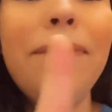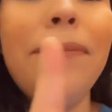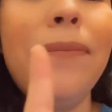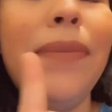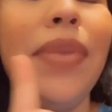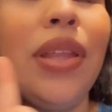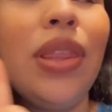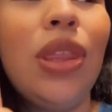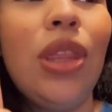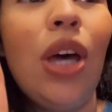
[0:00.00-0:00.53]

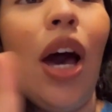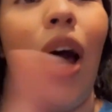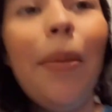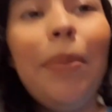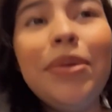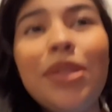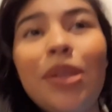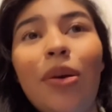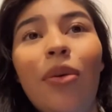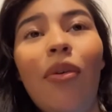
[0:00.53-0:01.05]
but the
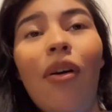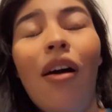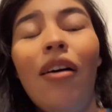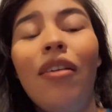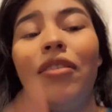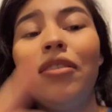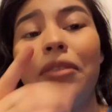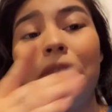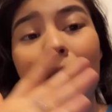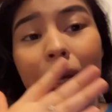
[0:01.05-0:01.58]
opposite
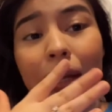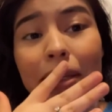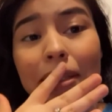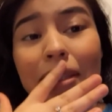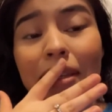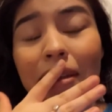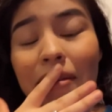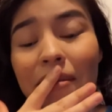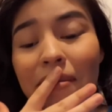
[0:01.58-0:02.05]
wall does?